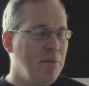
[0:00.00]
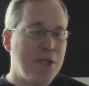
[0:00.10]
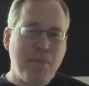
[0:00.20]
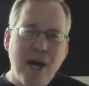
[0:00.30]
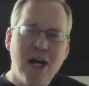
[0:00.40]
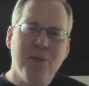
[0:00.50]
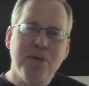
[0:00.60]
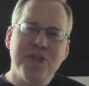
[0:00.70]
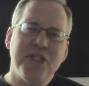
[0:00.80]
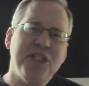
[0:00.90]
But the
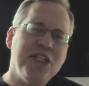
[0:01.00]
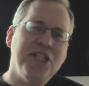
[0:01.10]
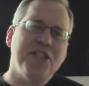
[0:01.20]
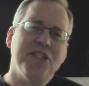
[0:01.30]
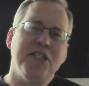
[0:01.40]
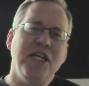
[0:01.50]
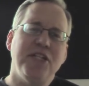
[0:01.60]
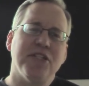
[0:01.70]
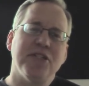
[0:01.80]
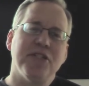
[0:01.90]
parables that Jesus
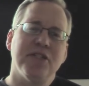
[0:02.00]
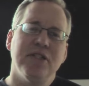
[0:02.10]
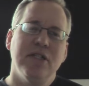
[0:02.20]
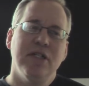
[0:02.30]
teaches